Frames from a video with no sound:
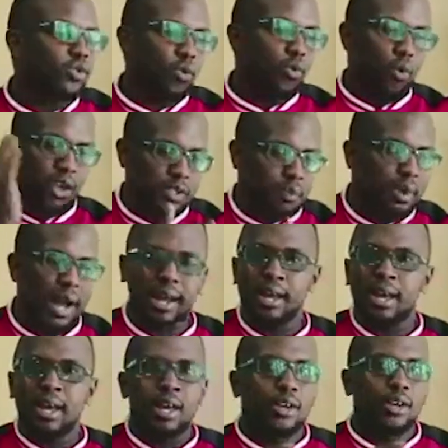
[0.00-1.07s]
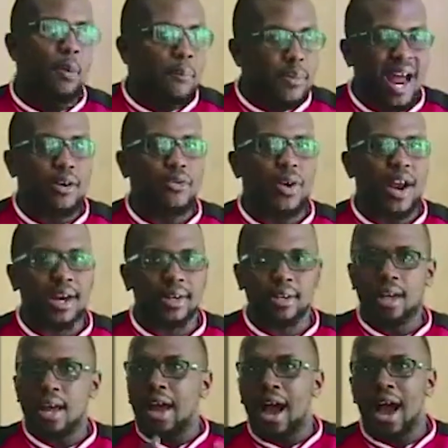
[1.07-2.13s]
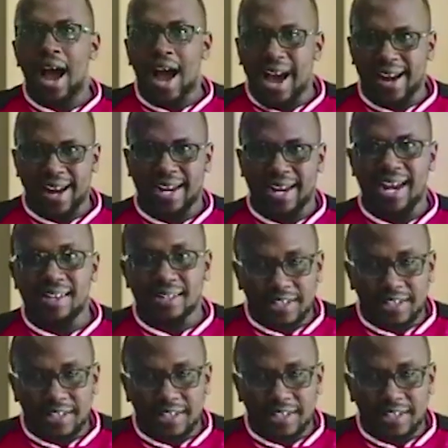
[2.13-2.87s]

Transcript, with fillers: what's my, you know, blood rate uh, at a glance.